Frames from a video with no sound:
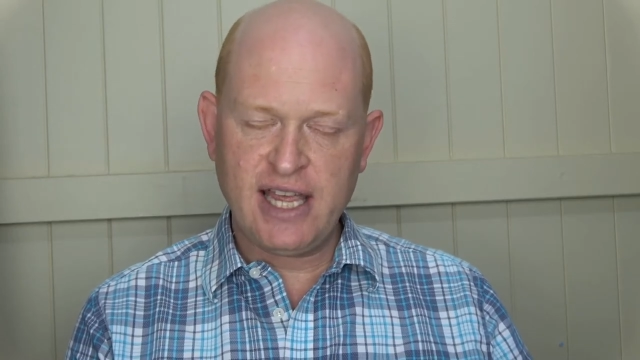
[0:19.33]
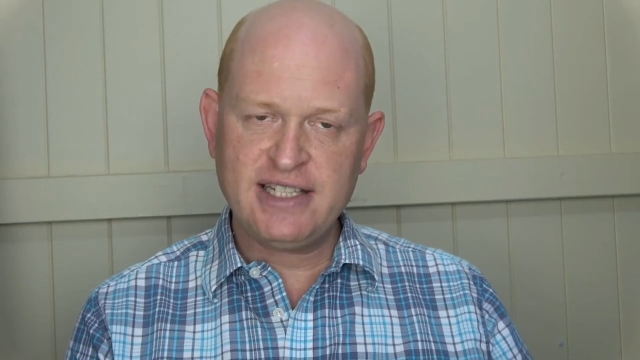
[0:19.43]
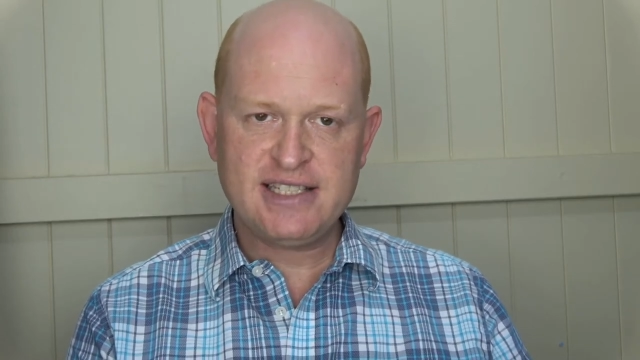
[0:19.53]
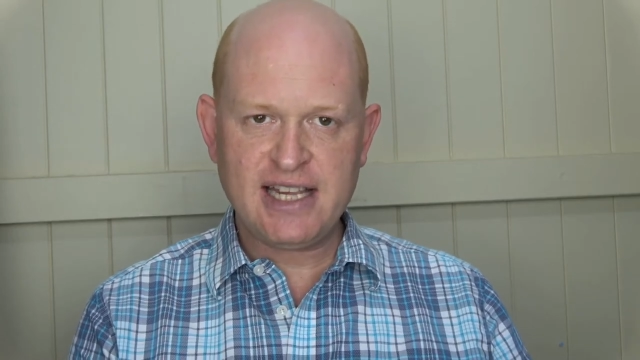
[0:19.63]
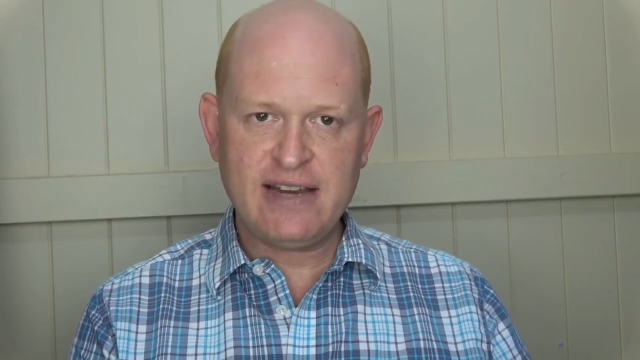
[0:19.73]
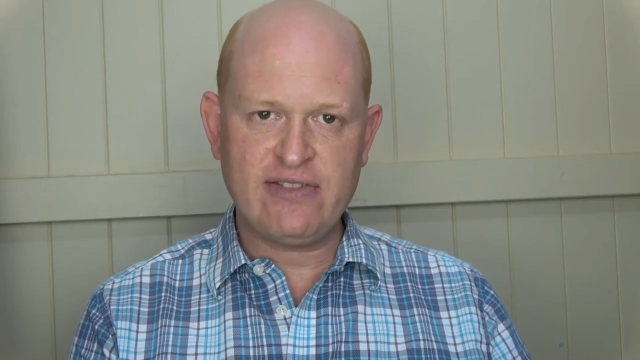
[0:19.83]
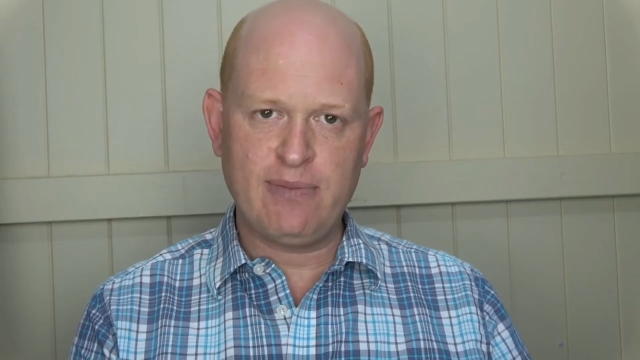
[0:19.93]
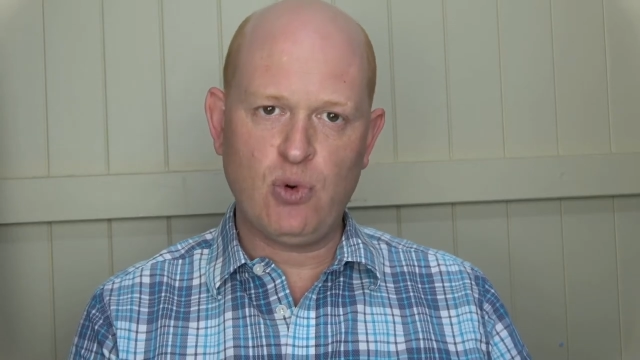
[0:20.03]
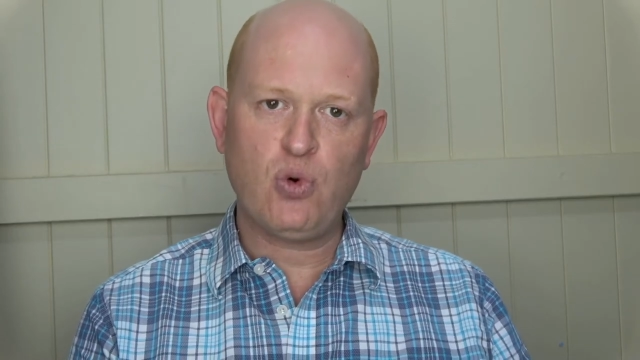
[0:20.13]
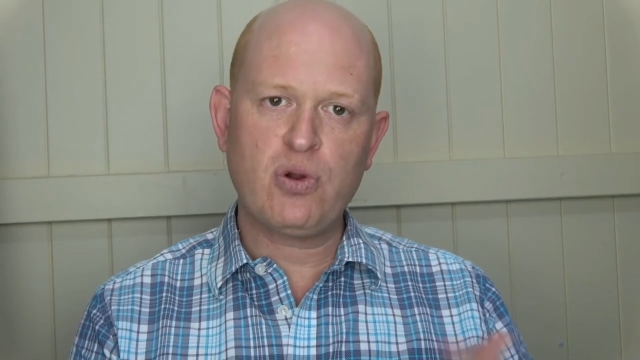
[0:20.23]
and save
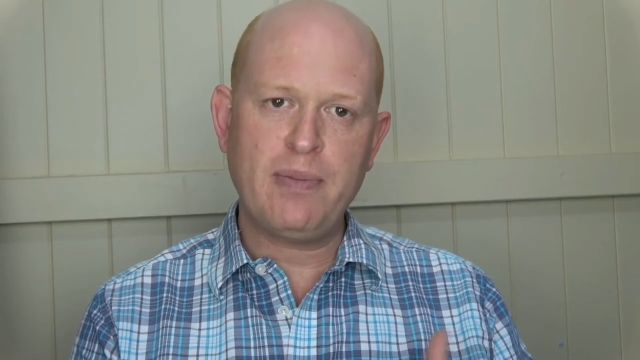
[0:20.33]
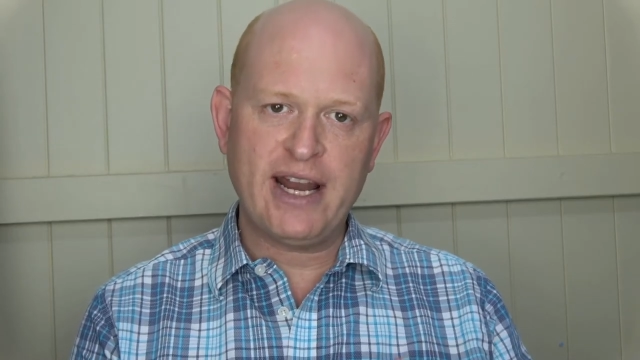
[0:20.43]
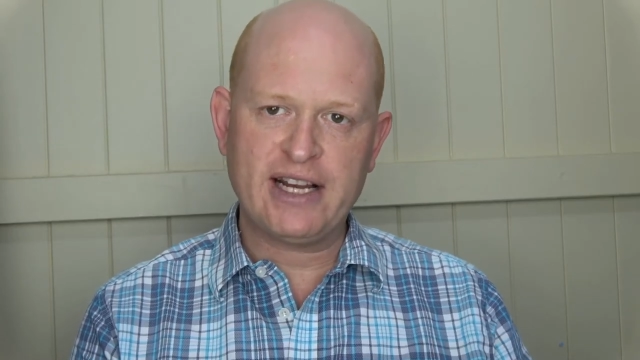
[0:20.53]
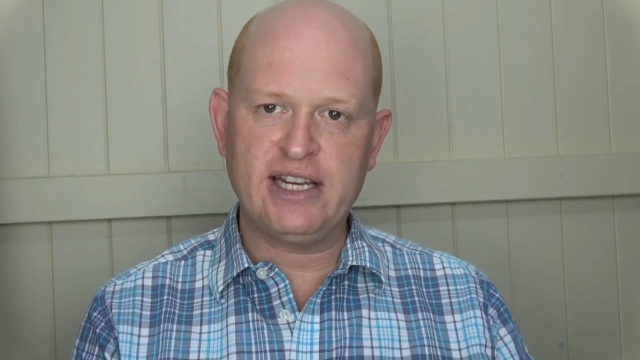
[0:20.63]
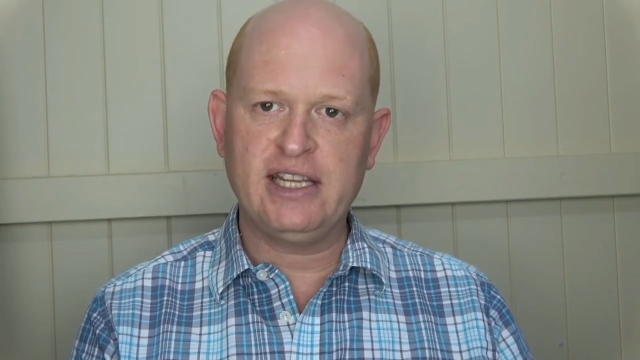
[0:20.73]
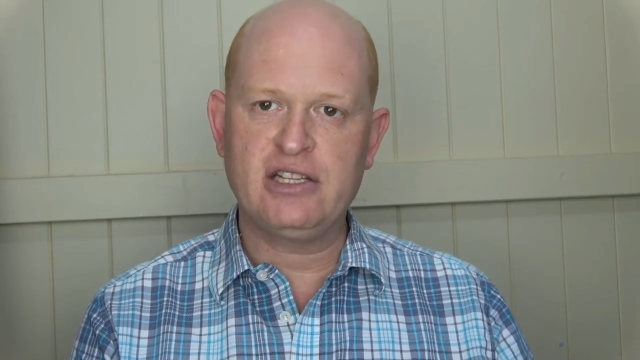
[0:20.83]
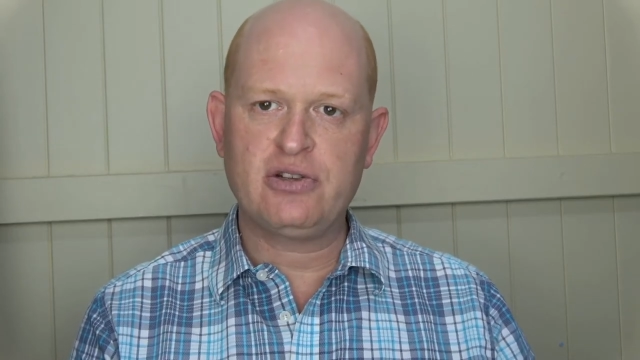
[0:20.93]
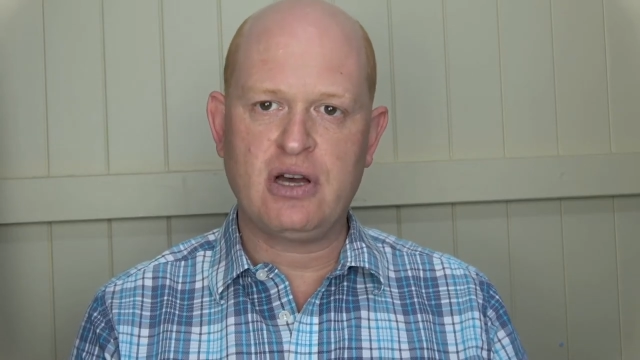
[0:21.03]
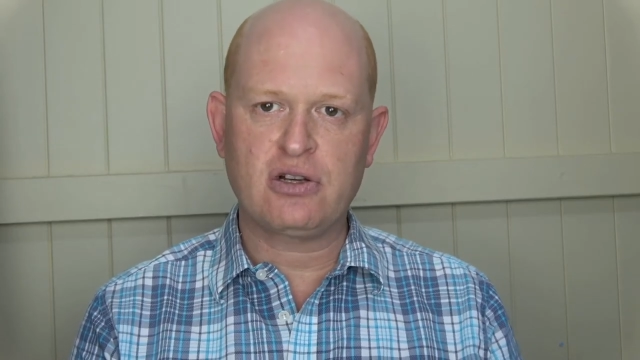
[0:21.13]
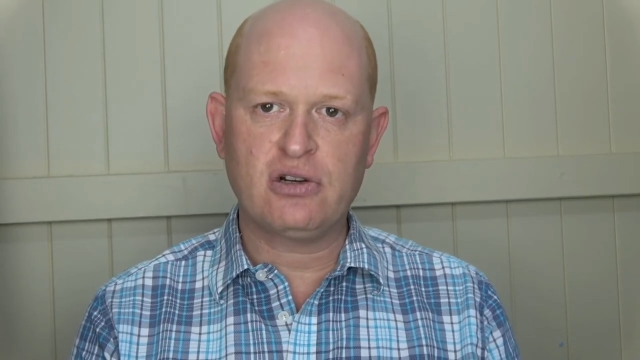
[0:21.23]
them automatically
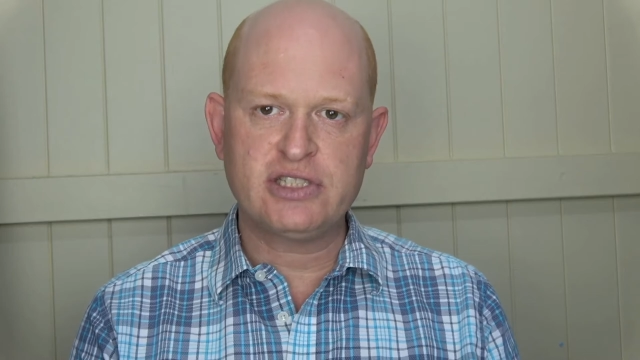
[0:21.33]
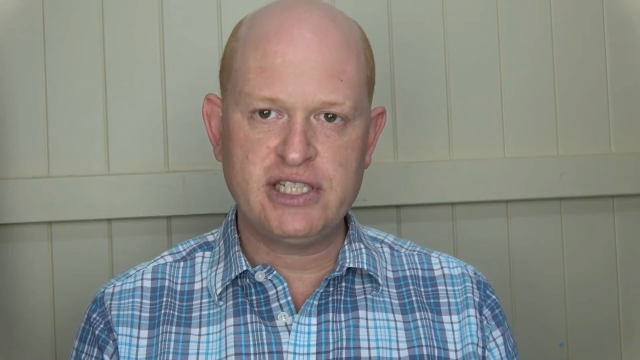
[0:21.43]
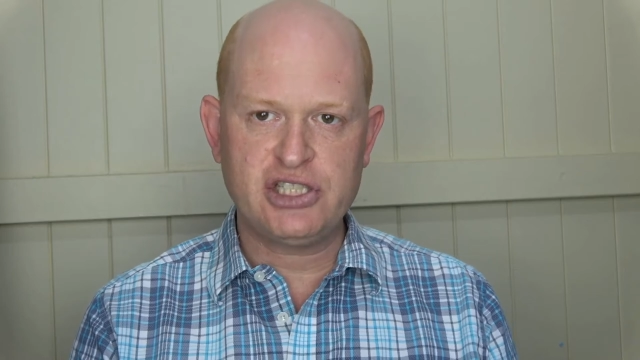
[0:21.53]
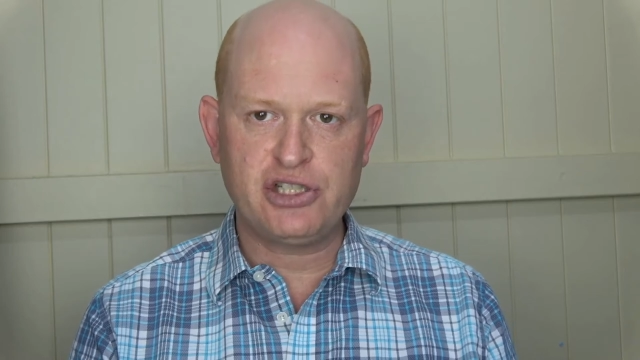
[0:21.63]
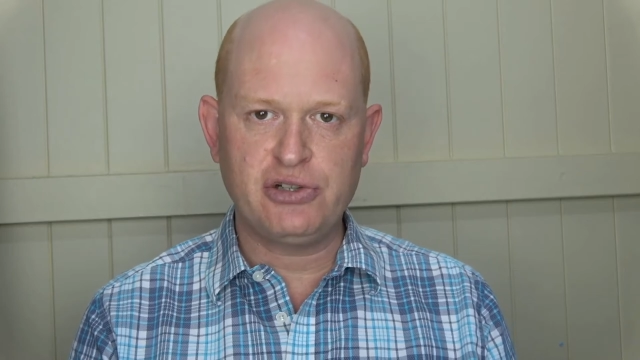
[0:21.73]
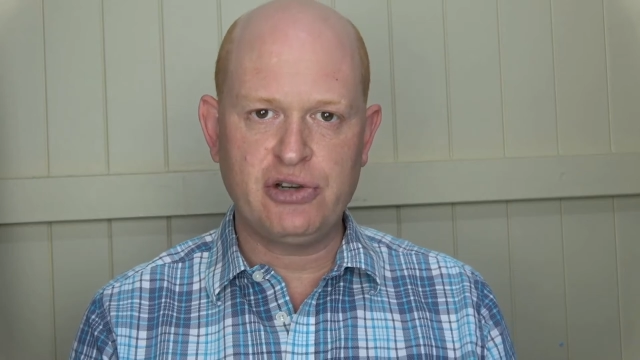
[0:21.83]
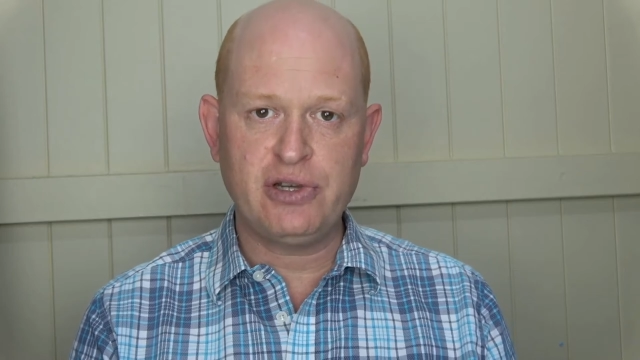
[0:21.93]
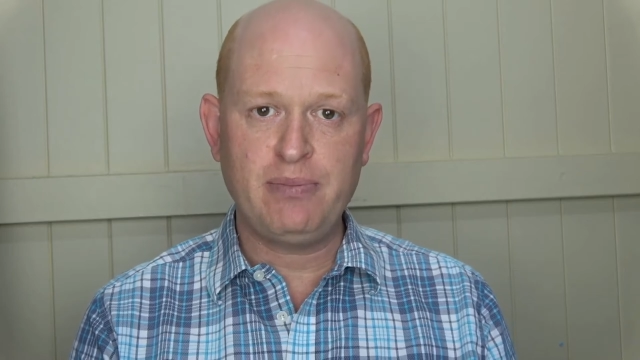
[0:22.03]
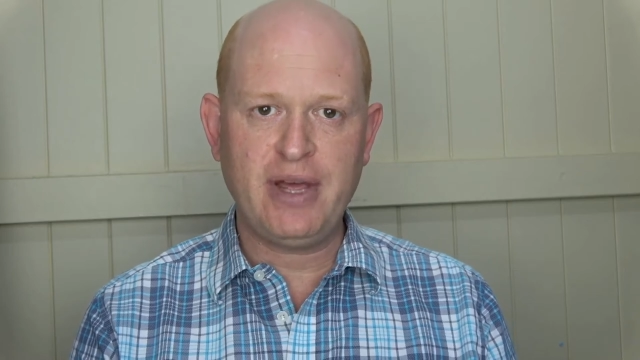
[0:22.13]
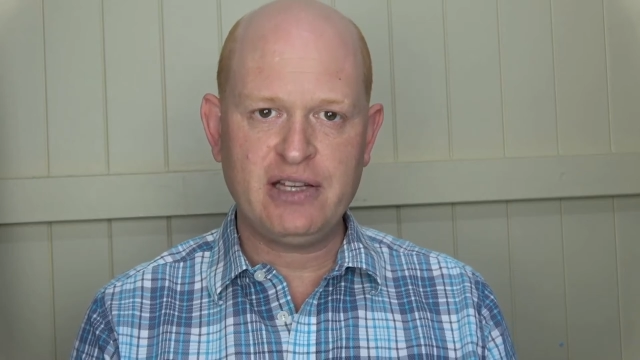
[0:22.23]
into our Content Studio
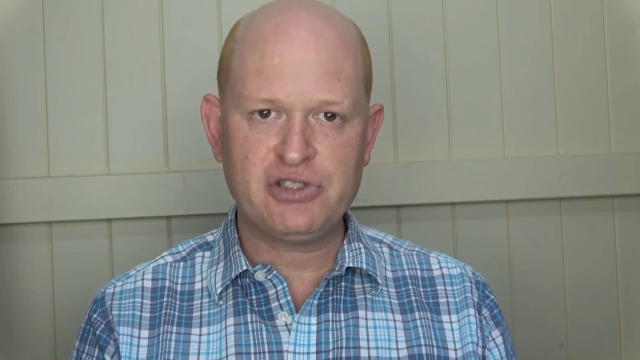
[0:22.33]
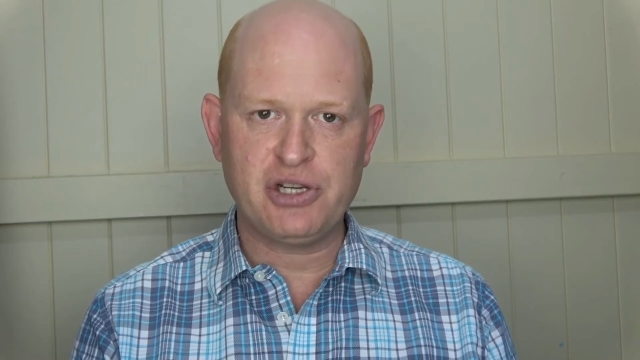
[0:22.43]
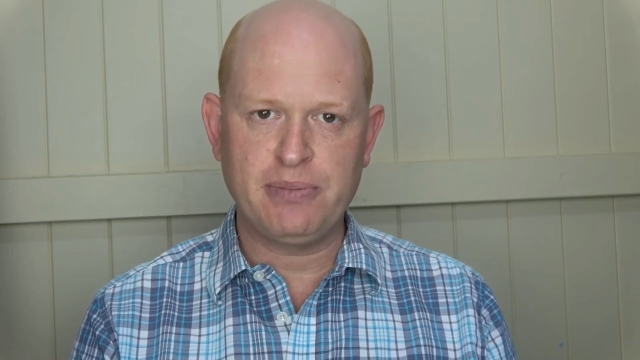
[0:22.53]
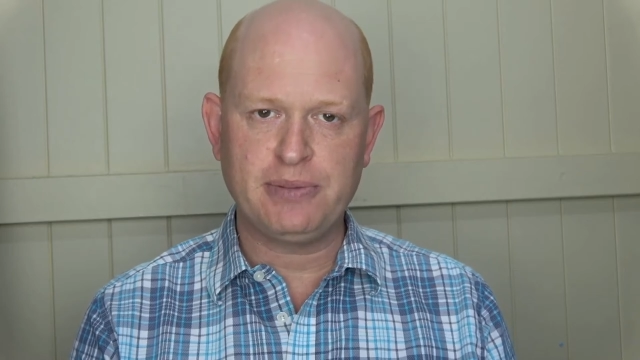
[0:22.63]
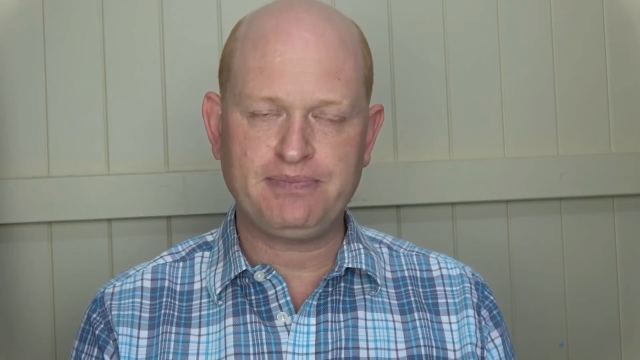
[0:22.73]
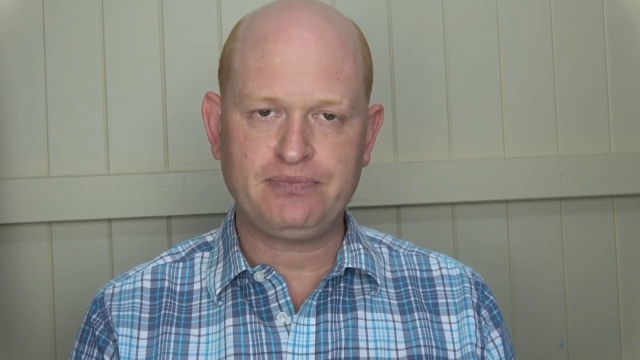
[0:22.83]
in Mailchimp.